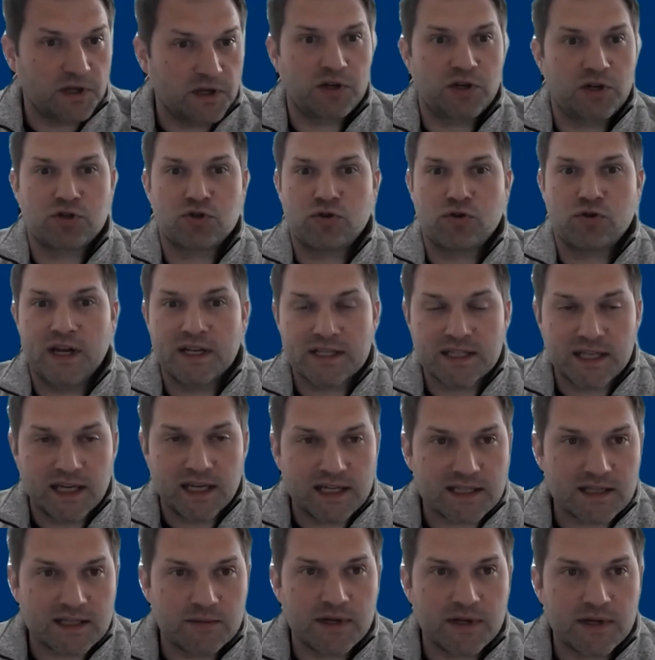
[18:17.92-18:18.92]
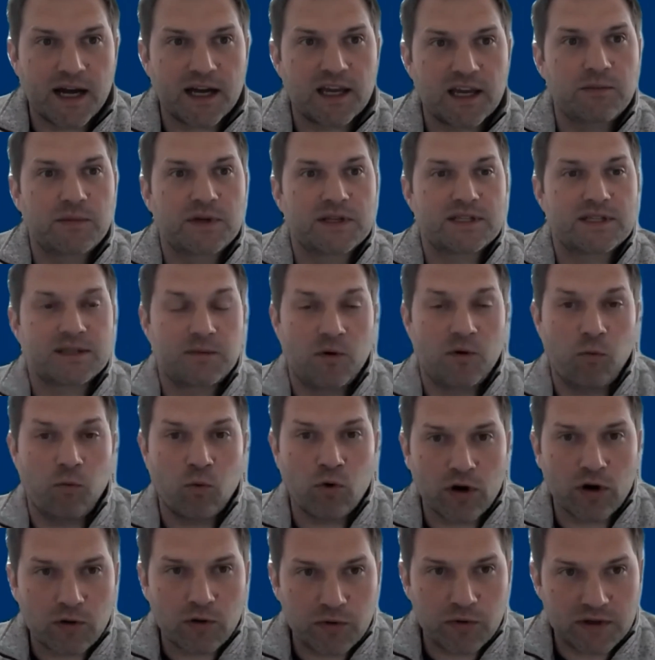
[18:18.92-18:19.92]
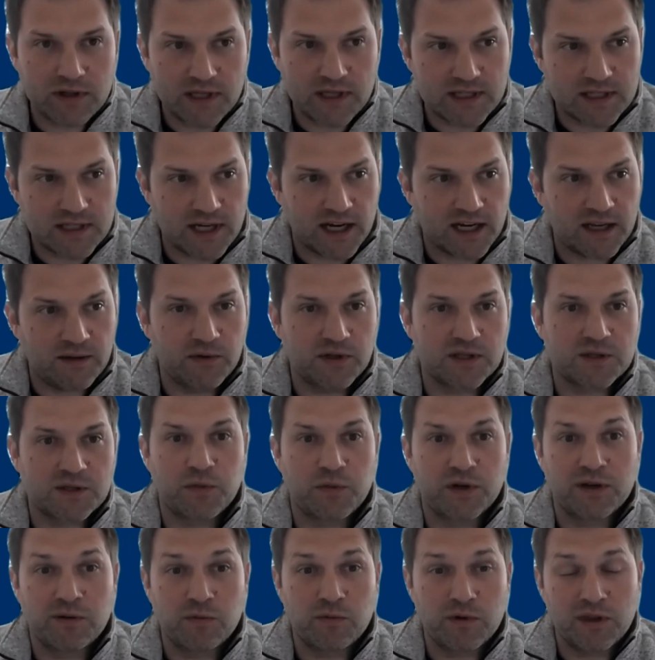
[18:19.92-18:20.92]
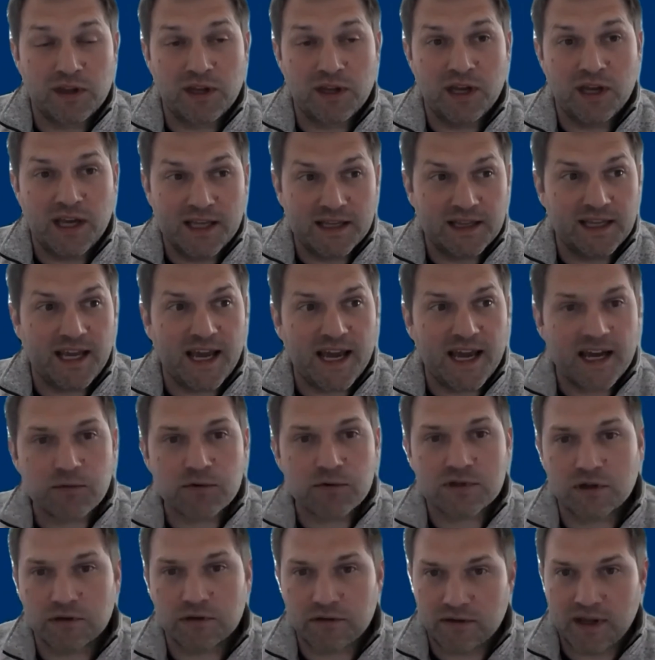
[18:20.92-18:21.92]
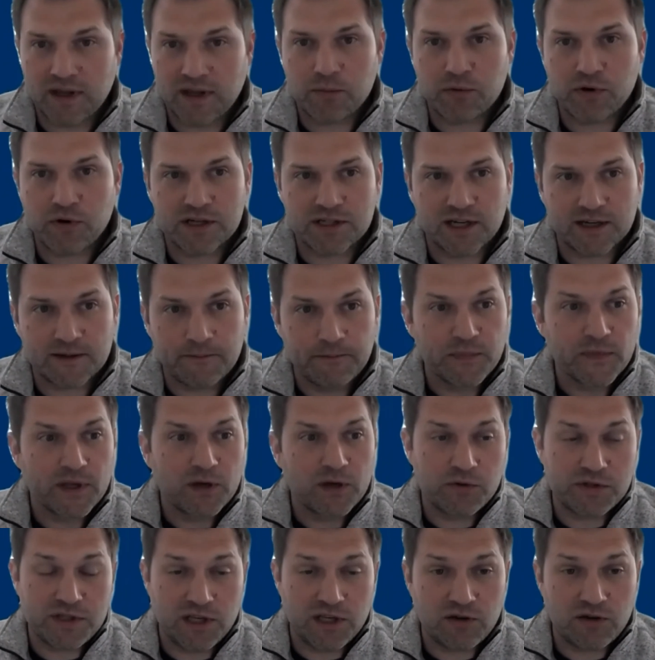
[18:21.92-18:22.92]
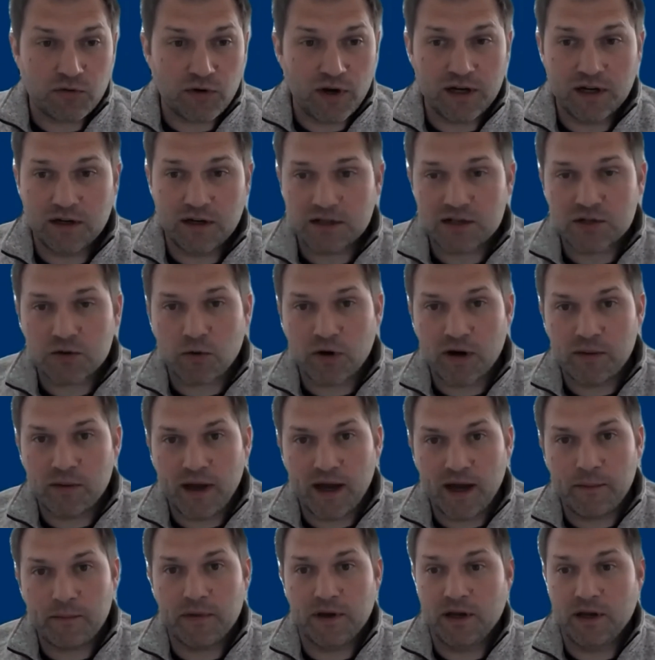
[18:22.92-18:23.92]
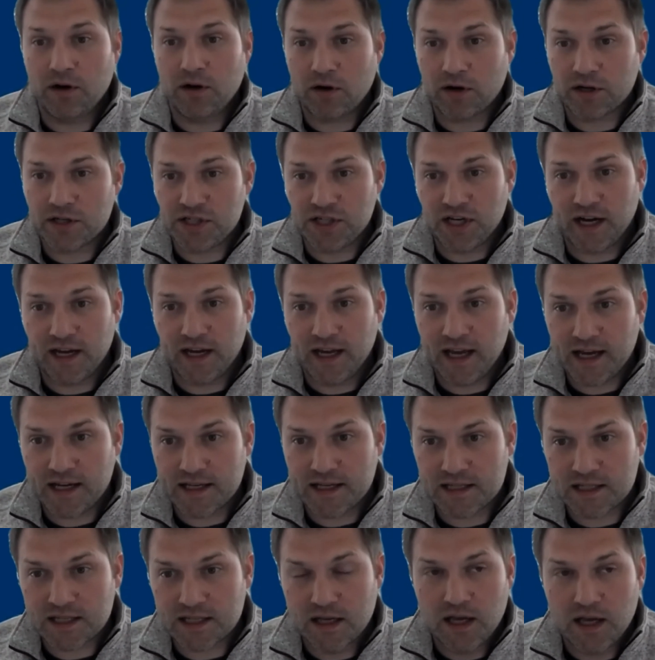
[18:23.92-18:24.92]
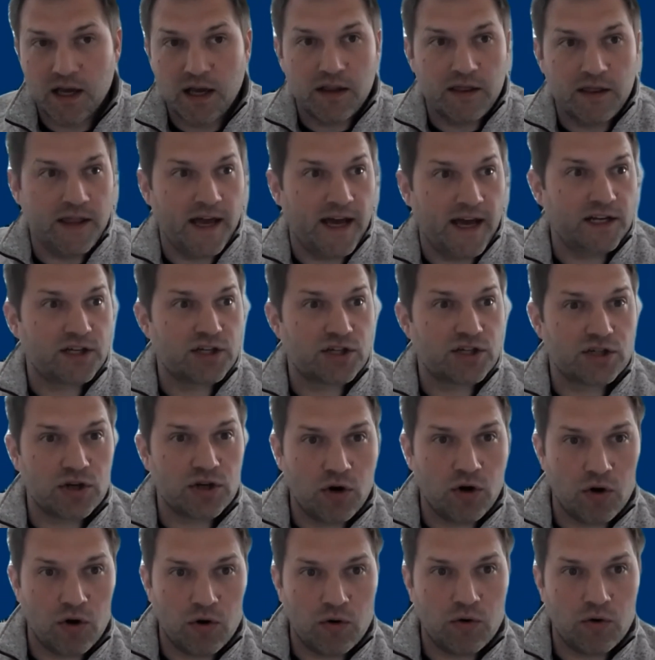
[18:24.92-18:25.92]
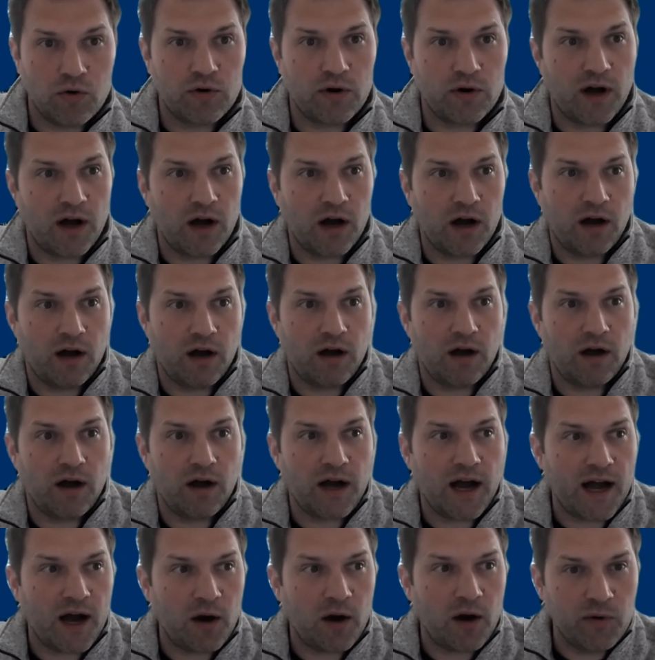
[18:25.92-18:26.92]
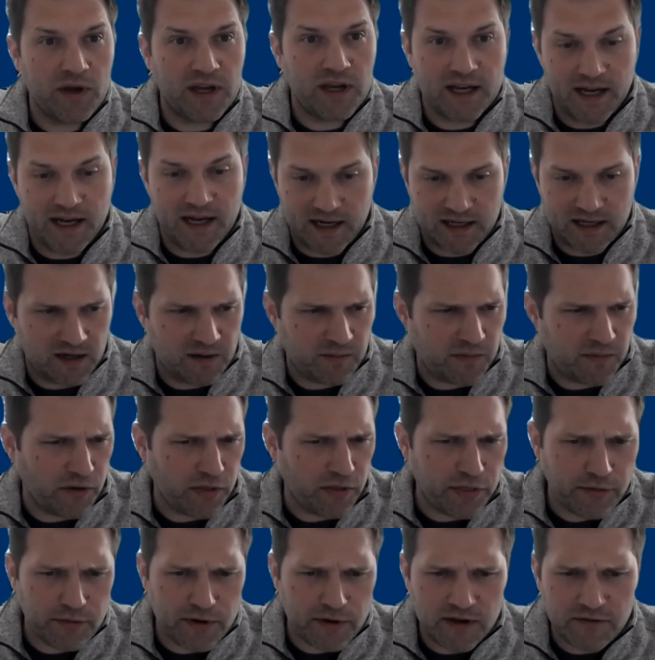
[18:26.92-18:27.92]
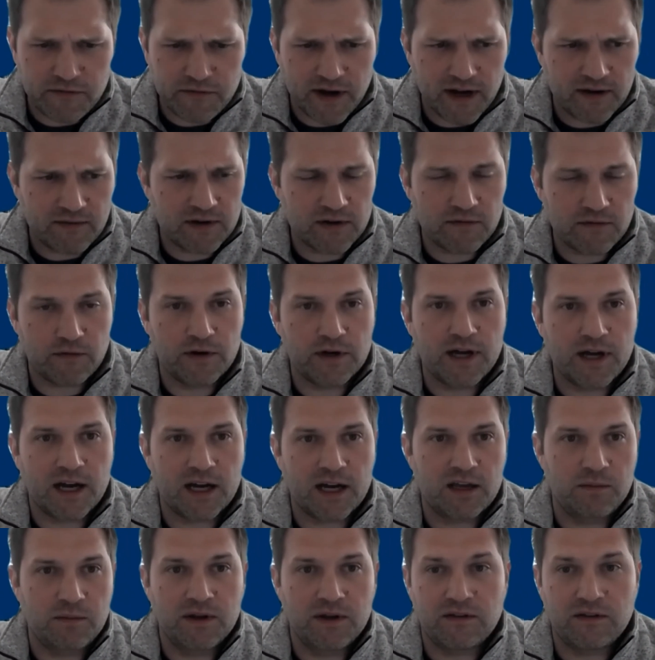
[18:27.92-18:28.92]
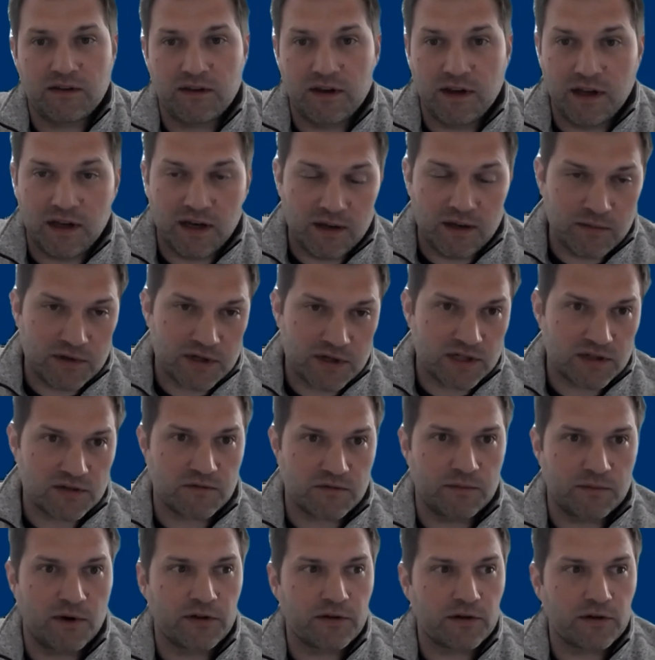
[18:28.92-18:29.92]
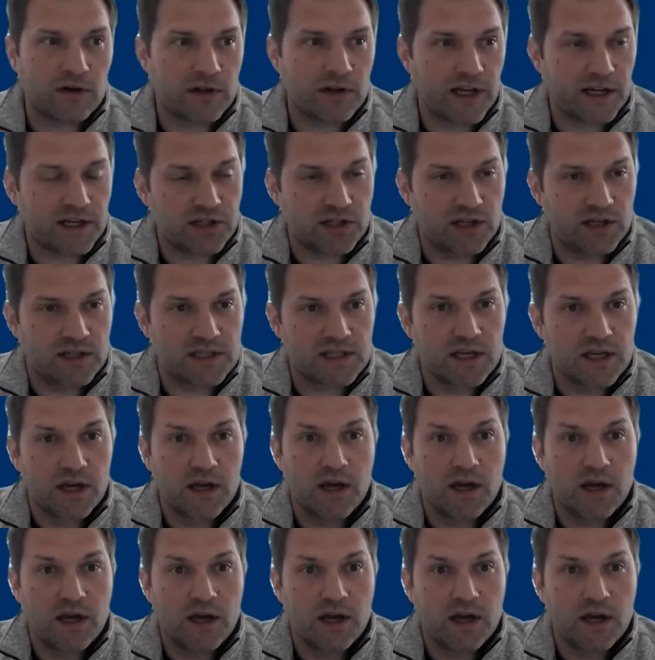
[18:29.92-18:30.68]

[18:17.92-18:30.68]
translate some documents, work with these documents, but the end result of that project was he created a story map in ArcGIS that showed how we connected about 35 different documents and images from other collections